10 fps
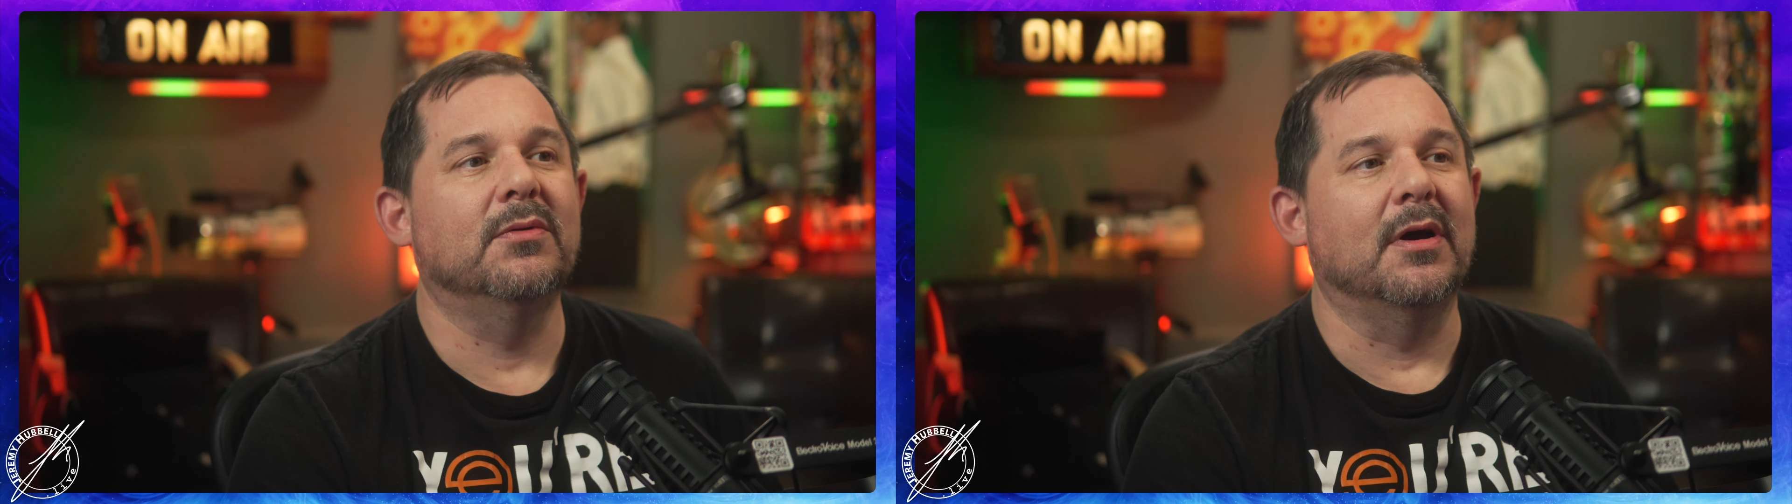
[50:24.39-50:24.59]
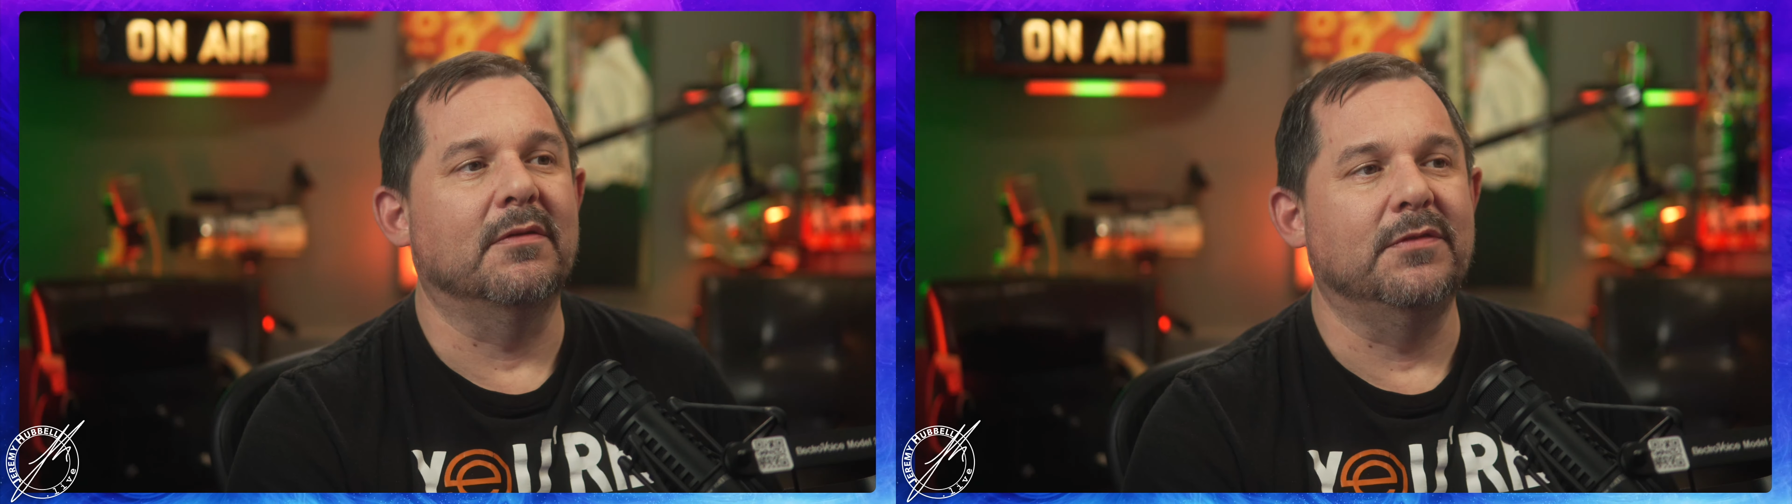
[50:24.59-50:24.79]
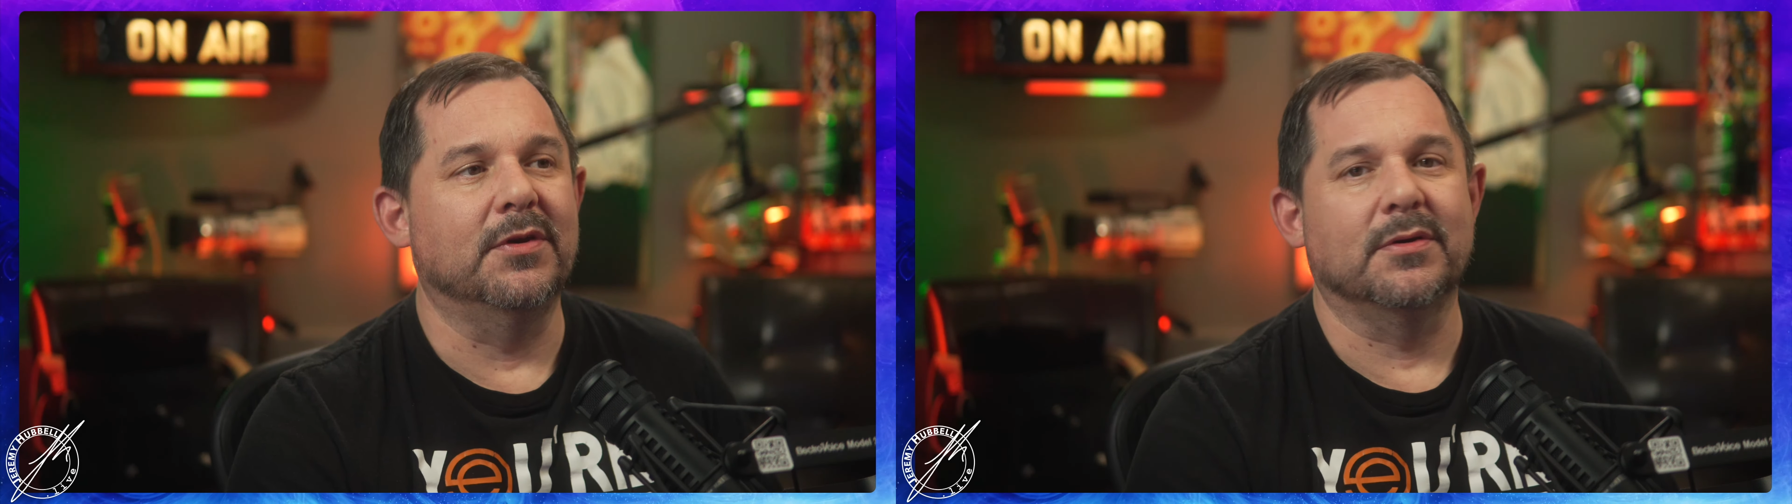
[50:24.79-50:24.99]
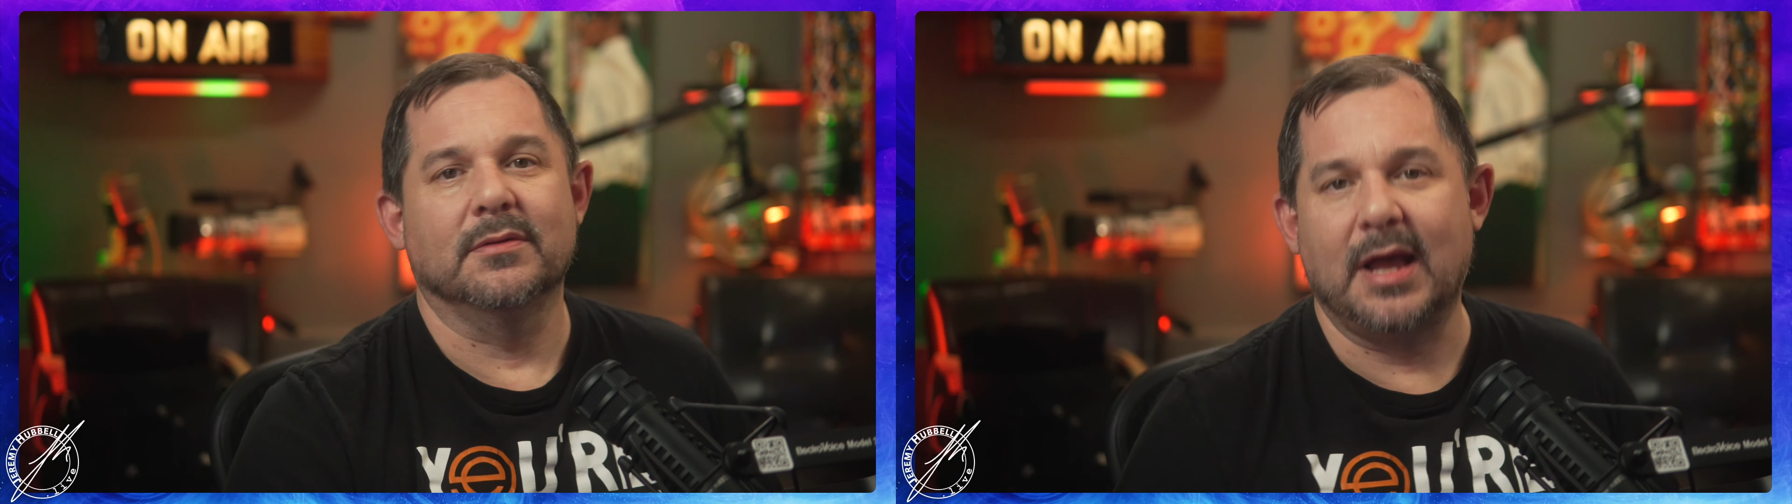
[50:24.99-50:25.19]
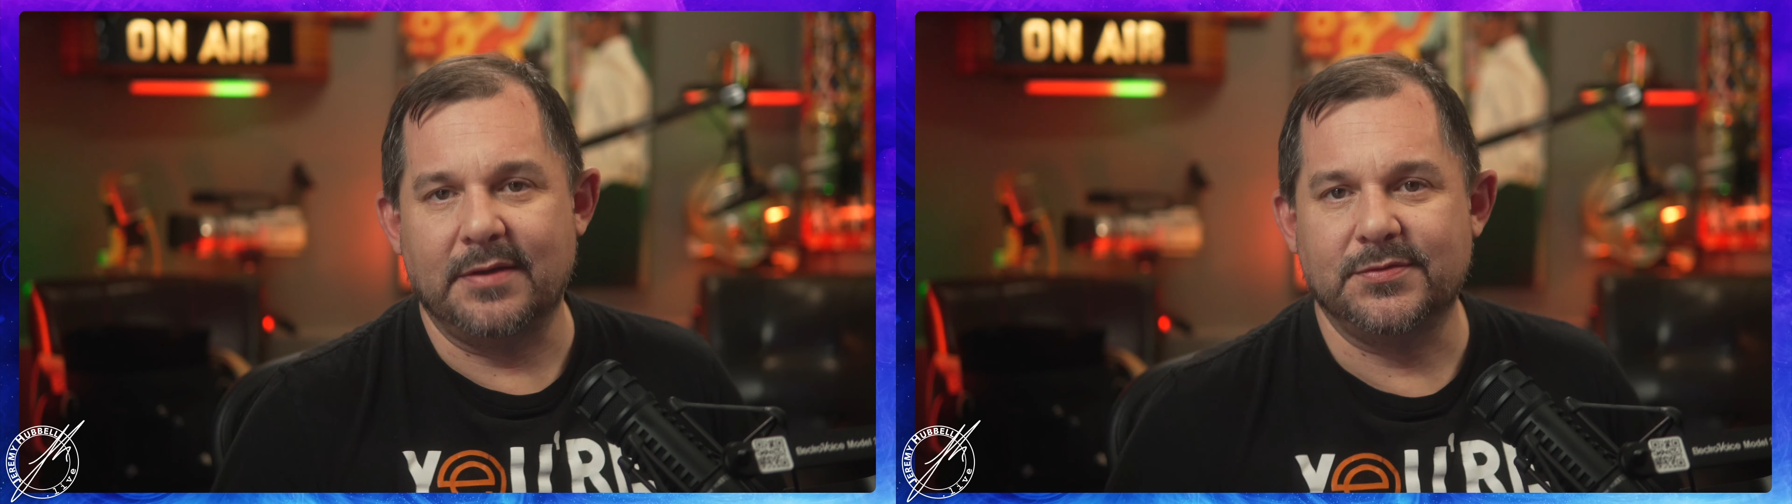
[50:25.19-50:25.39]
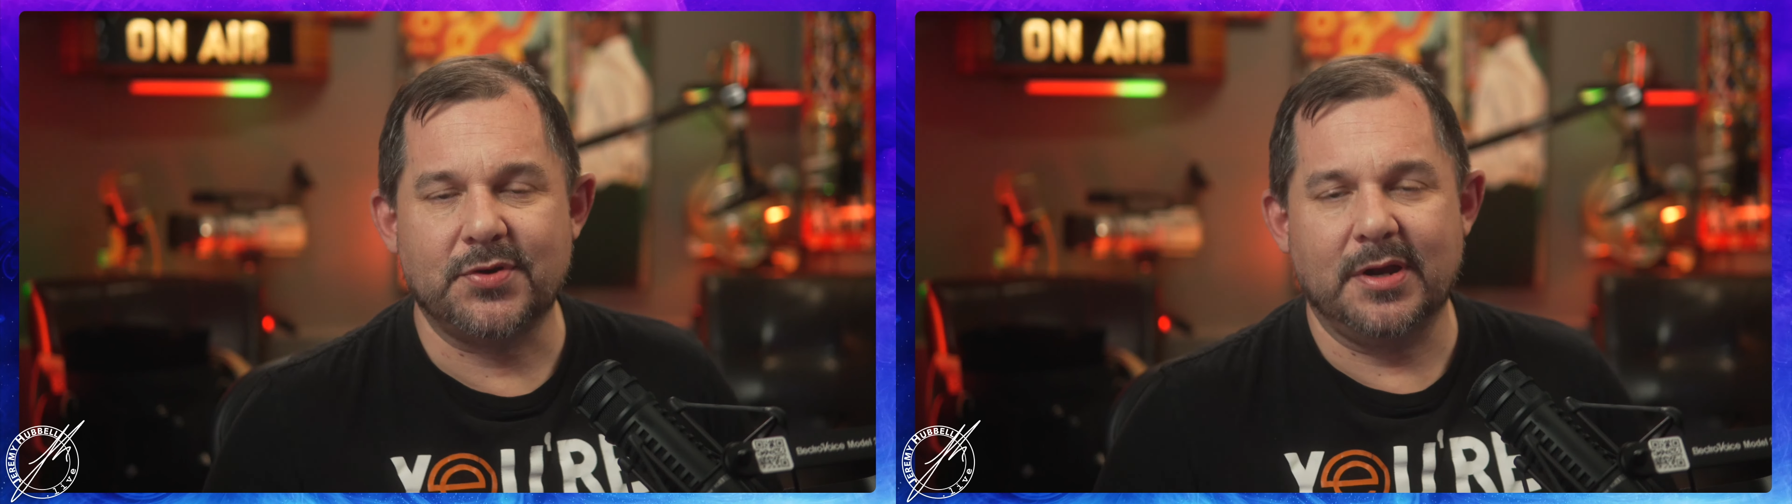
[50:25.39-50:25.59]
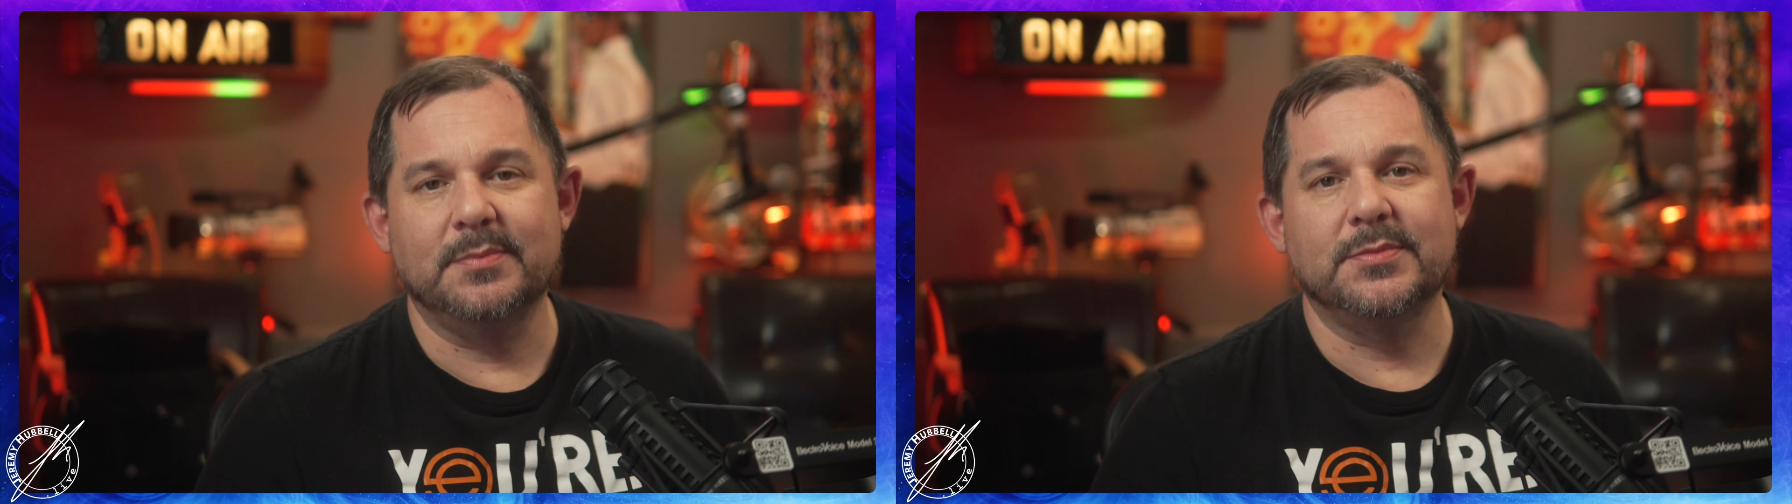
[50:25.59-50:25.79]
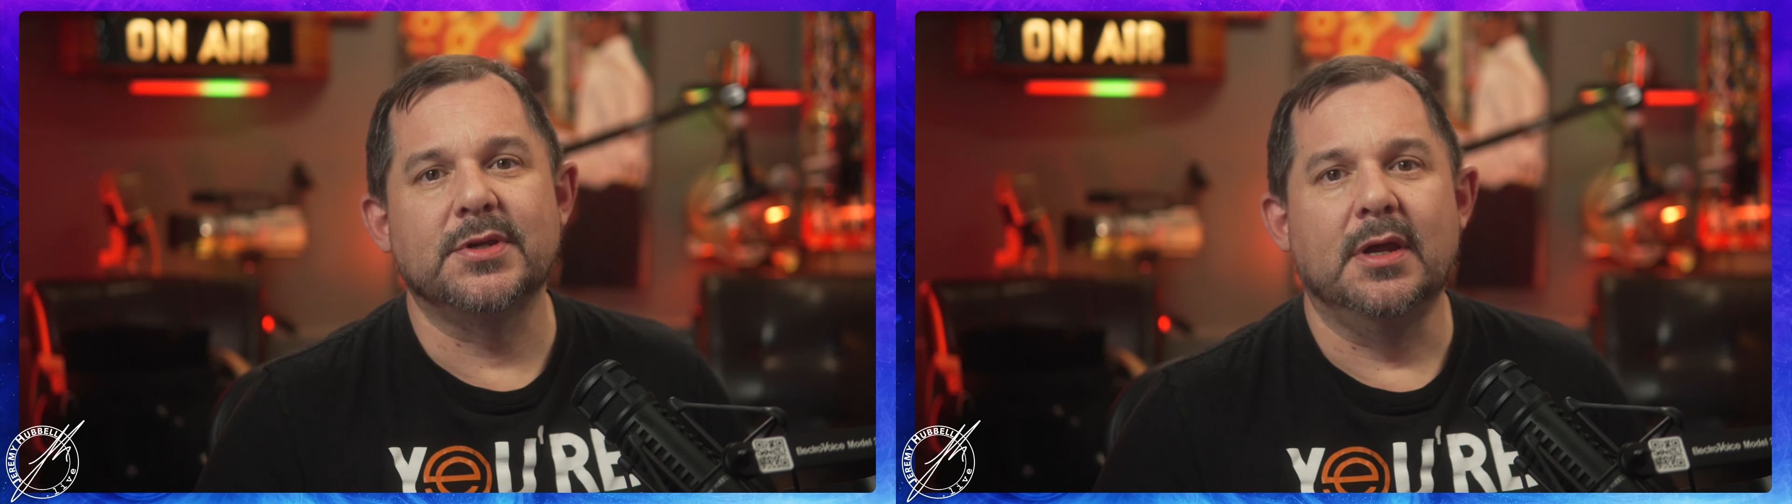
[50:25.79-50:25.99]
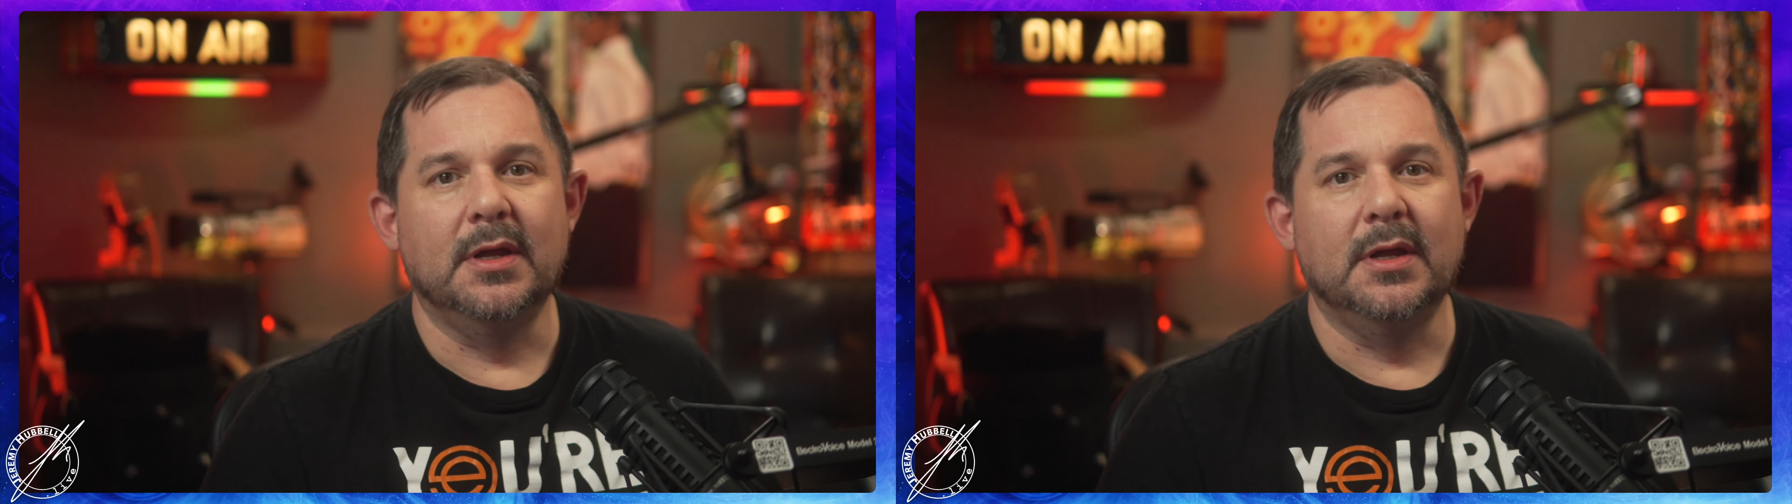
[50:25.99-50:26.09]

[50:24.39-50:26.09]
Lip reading: of your live streams,